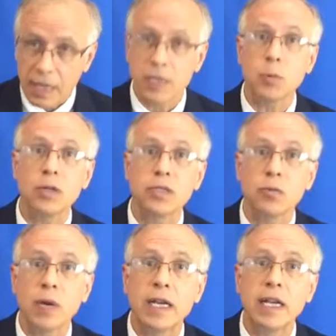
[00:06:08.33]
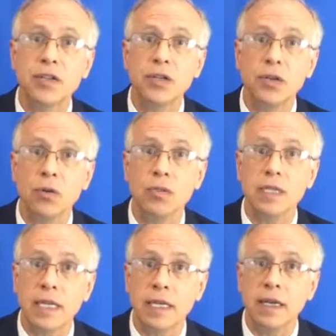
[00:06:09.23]
as well as the radiation dose
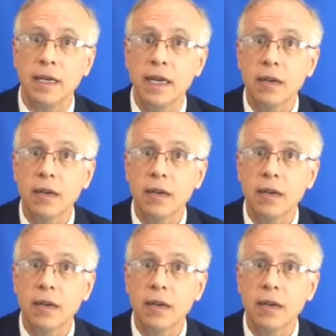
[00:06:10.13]
needed,